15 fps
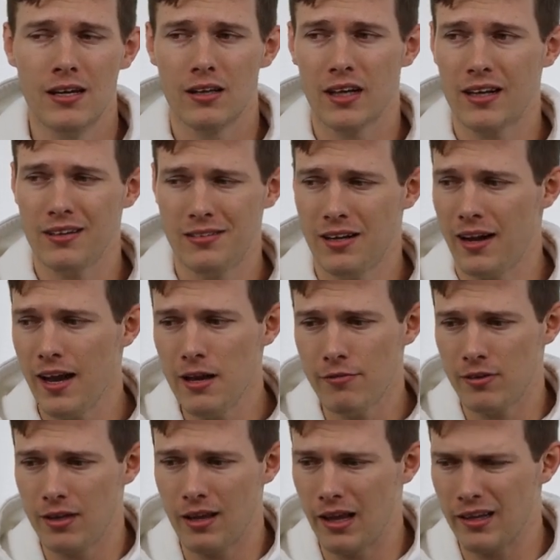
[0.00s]
Like I said, I have
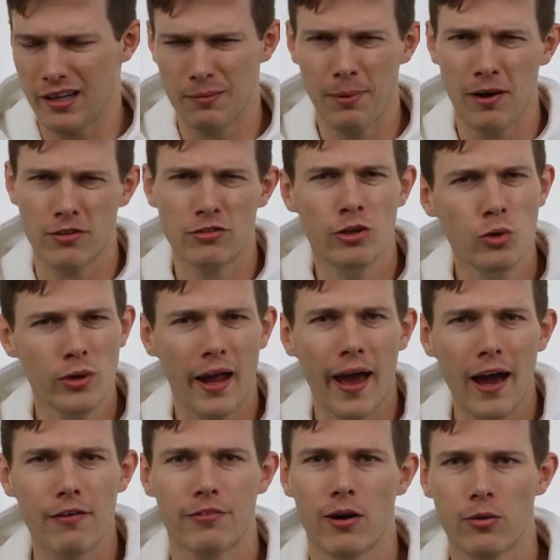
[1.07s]
about a
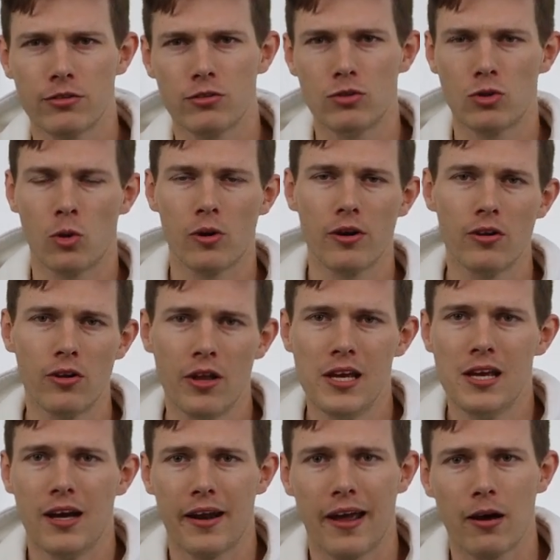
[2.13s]
2.5-hour tutorial
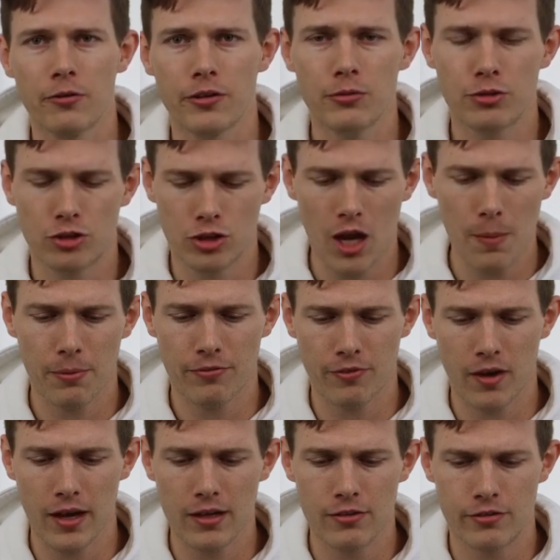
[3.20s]
on how to use
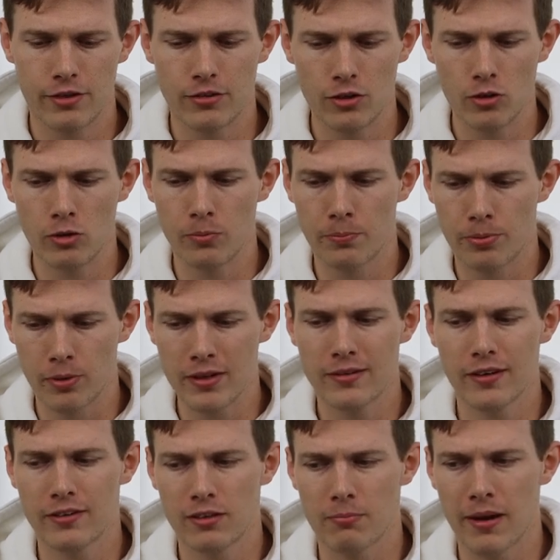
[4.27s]
Shopify to do
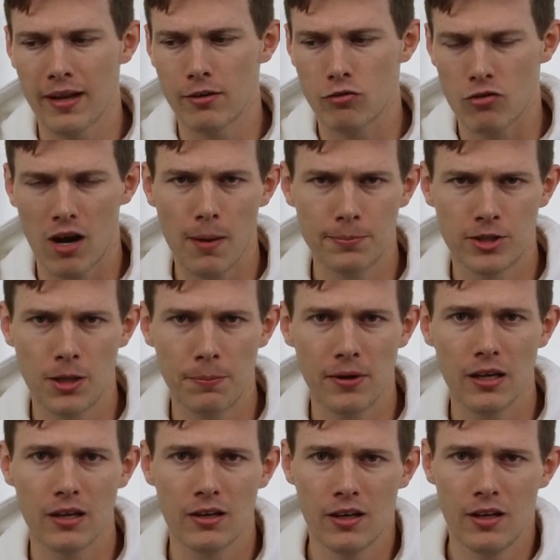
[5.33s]
print-on-demand
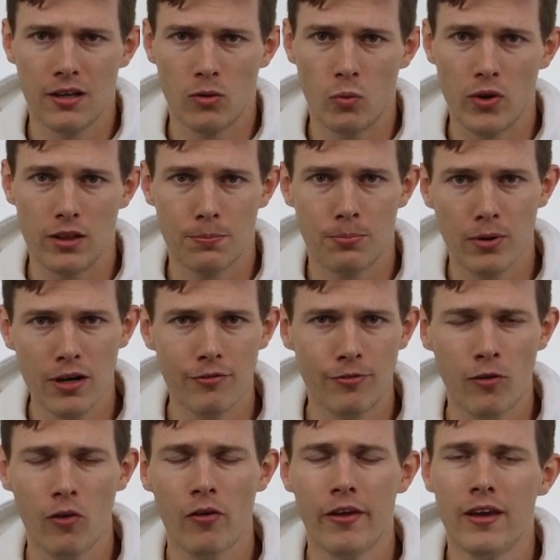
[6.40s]
dropshipping with
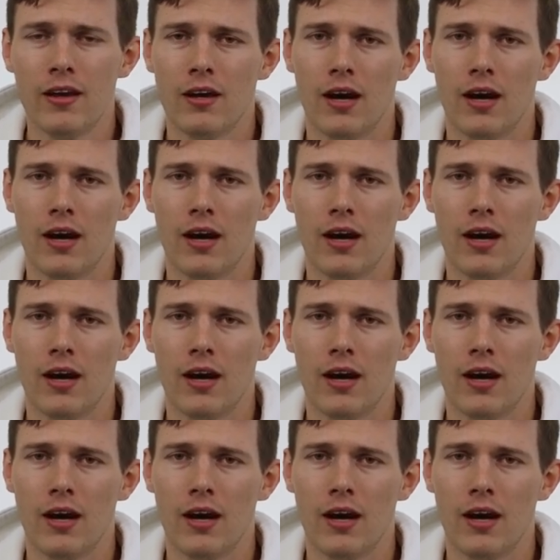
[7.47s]
Printful,